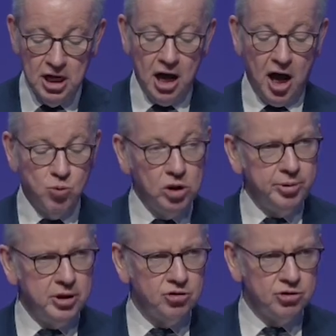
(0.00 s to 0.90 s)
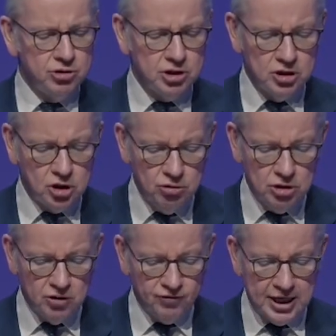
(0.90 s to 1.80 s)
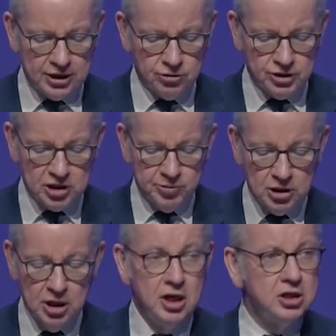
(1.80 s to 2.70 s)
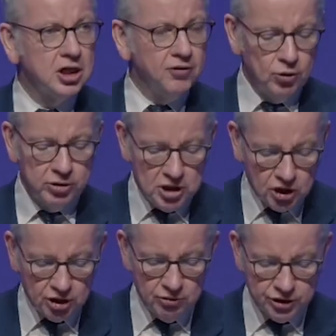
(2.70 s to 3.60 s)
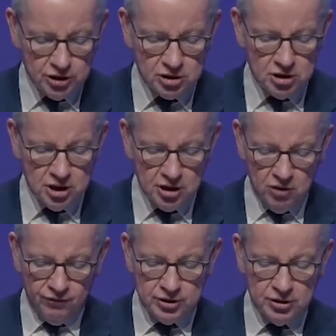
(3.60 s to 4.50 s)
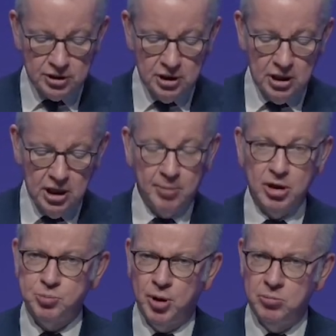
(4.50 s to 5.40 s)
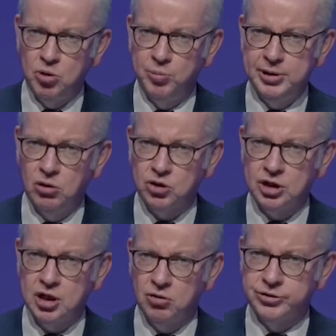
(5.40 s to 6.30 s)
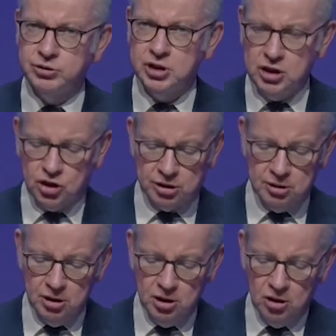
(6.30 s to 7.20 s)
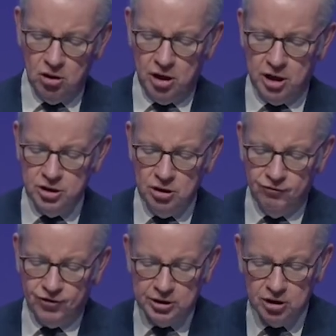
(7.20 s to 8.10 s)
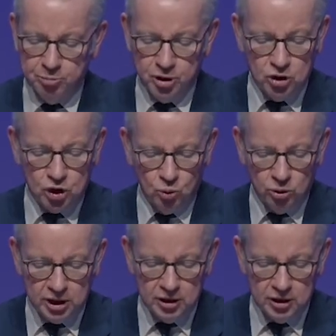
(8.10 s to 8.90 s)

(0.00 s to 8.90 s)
I will be introducing a two-year financial settlement to give you additional certainty and confidence. And my department will be launching a consultation on our new funding approach shortly.